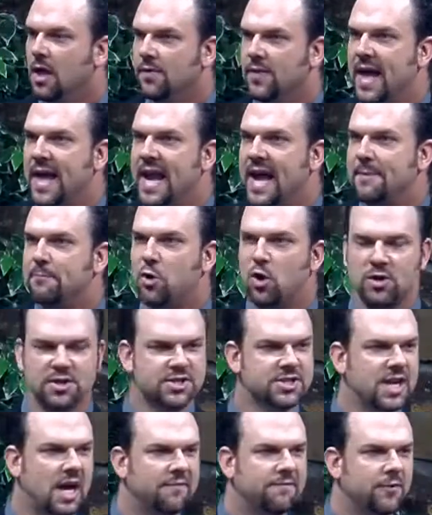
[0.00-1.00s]
that had more
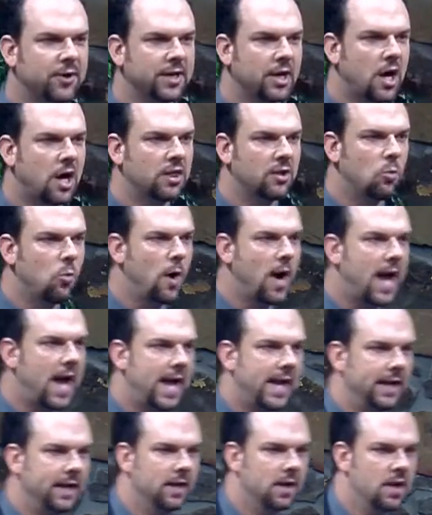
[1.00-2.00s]
suffering on the
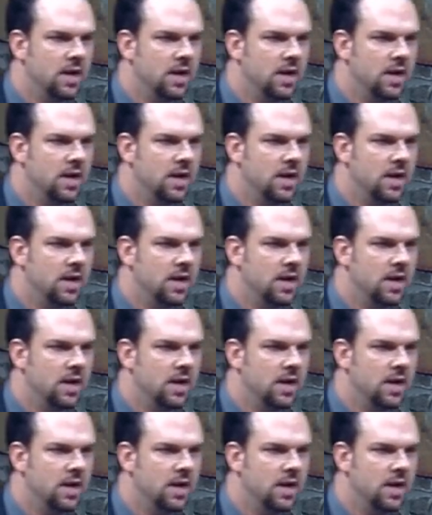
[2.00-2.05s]
way.